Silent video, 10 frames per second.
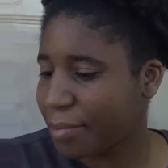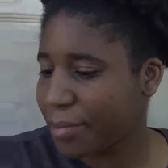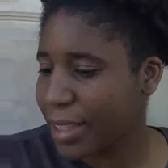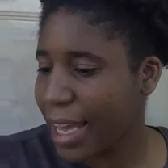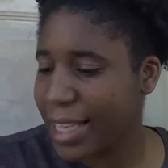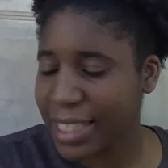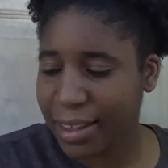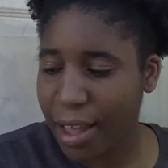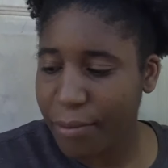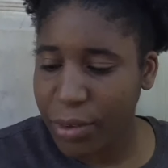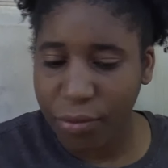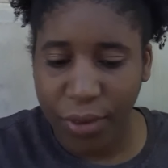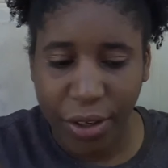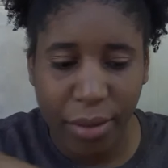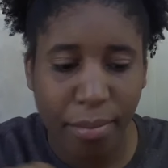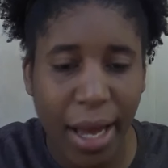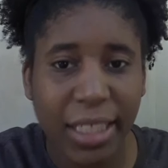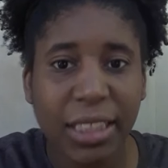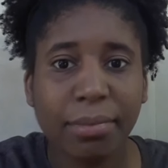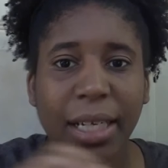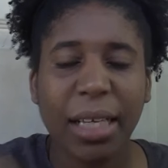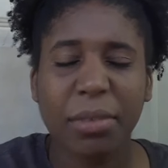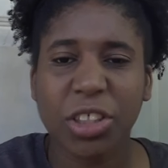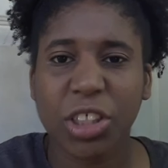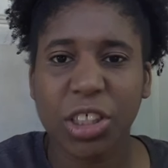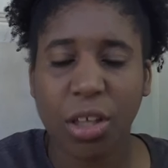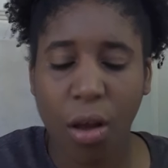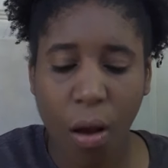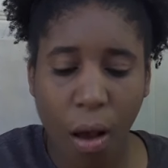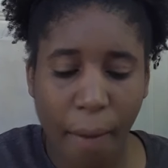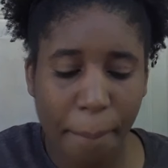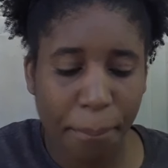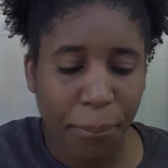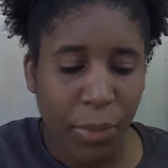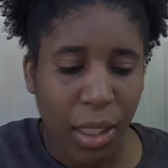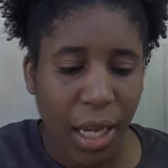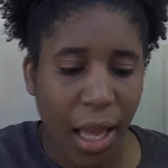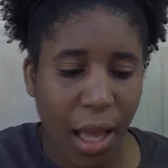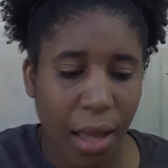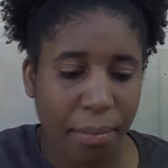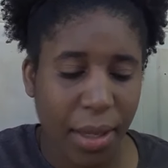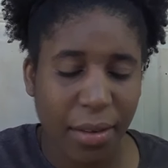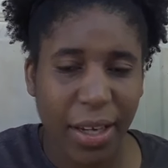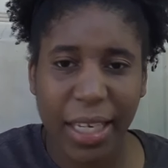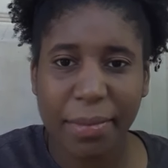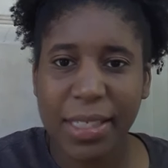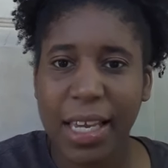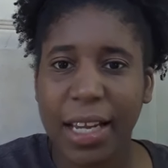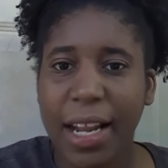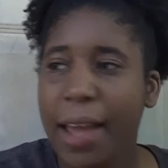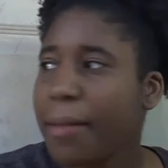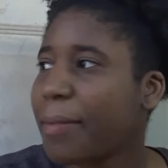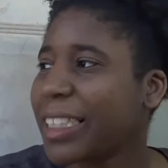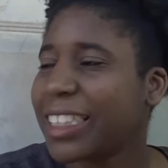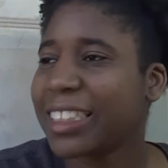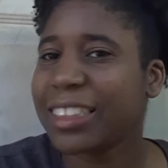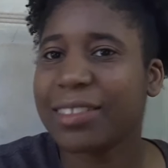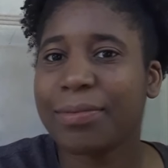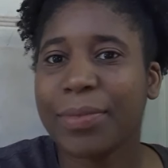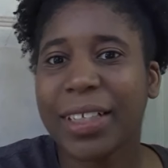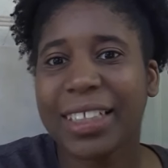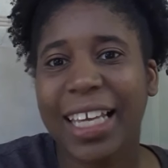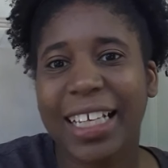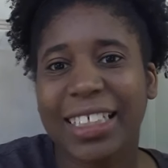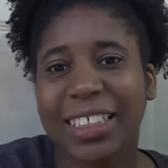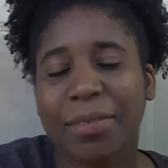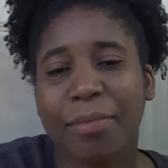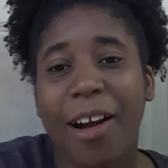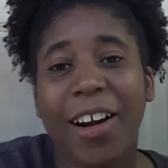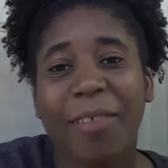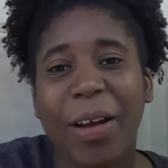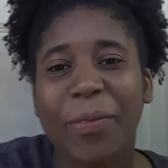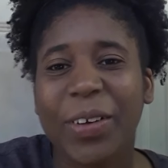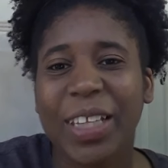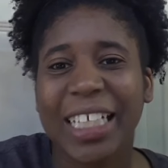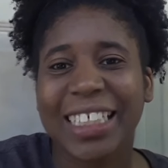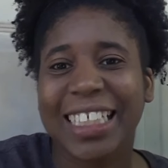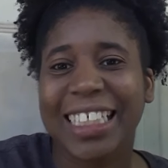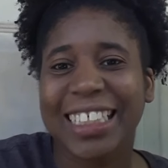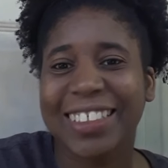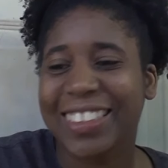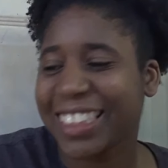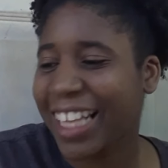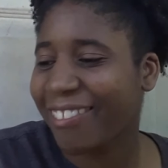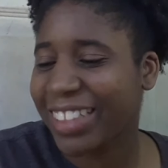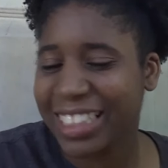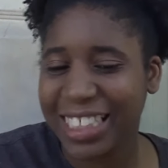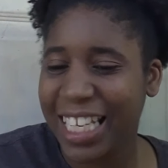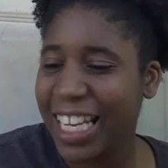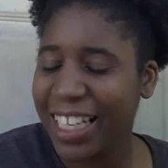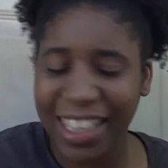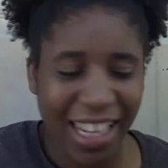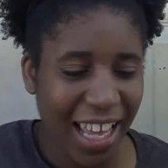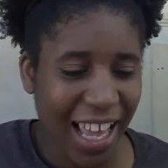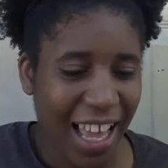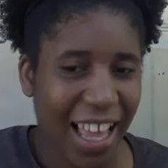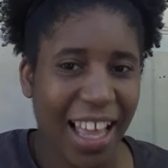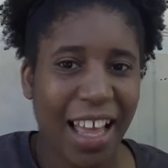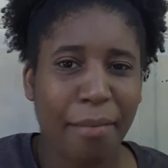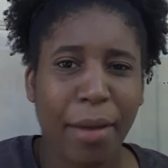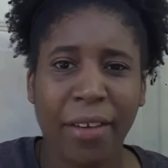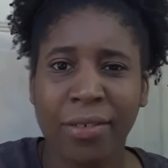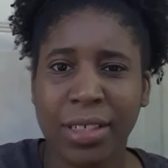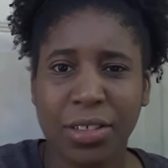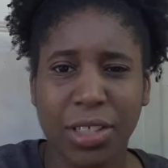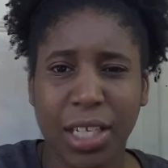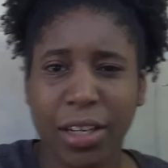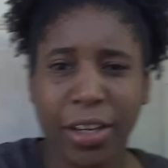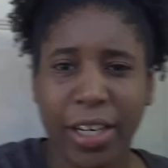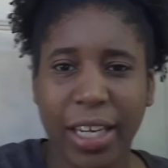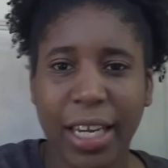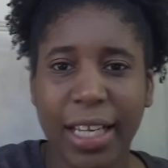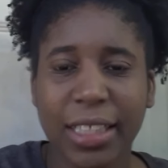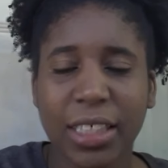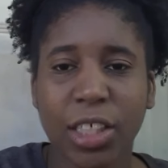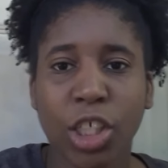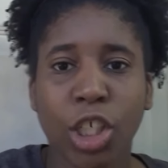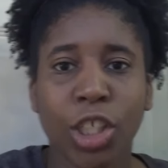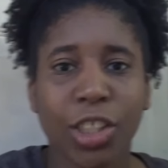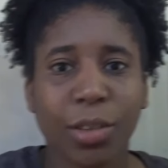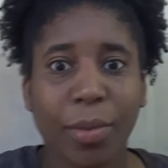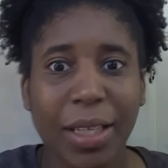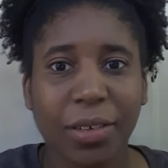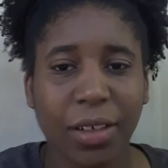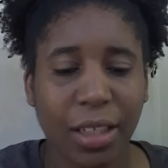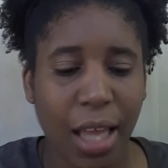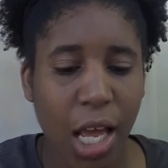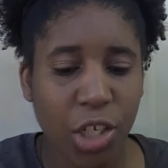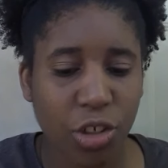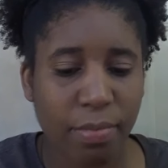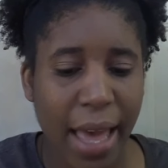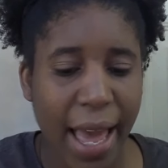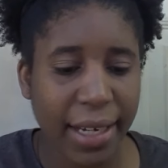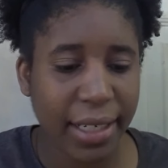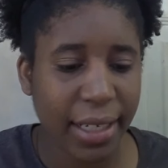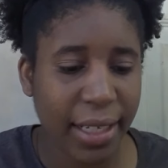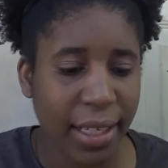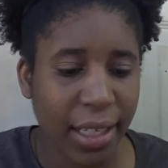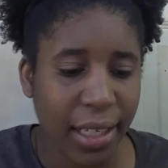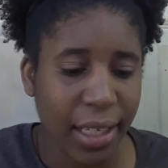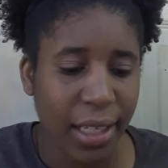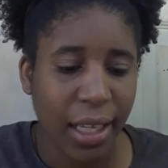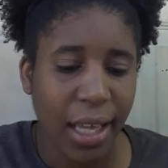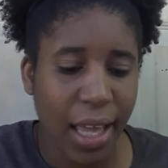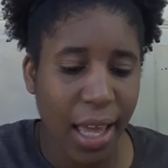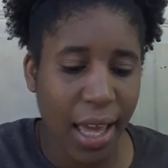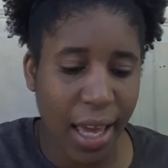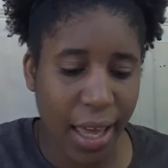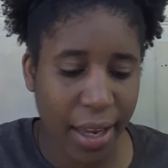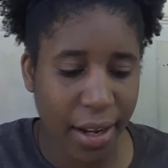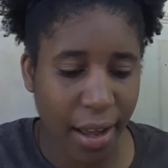Guys, I love you very much. My name is Jellisa Hall. I'm gonna keep saying that. My sister's birthday is tomorrow. My birthday is on June 17th. My sister's getting her kids. She's about to go to the laundromat. And,